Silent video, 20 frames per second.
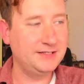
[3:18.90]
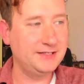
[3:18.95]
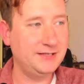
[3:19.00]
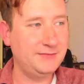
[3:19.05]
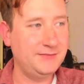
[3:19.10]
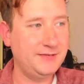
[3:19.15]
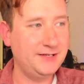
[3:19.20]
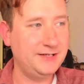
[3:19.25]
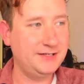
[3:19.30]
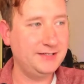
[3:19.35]

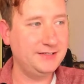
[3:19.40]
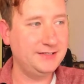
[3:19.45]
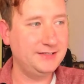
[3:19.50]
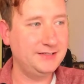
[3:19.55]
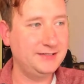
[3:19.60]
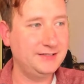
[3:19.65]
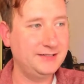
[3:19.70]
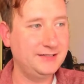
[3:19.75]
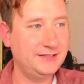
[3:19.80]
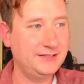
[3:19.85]
Let me
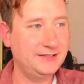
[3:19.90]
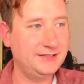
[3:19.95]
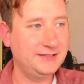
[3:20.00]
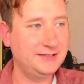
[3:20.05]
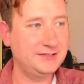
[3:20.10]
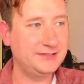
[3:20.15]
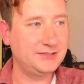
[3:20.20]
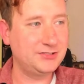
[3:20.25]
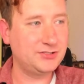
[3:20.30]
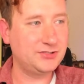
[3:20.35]

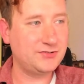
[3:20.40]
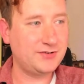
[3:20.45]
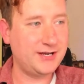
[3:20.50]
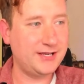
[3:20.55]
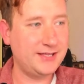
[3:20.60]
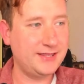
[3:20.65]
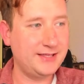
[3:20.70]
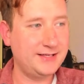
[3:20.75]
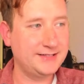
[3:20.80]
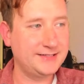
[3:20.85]

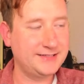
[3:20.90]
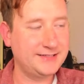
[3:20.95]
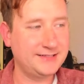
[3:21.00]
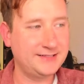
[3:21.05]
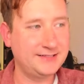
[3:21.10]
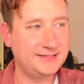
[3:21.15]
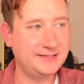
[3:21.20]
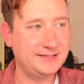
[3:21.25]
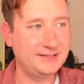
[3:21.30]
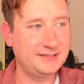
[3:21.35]
try
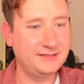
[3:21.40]
this.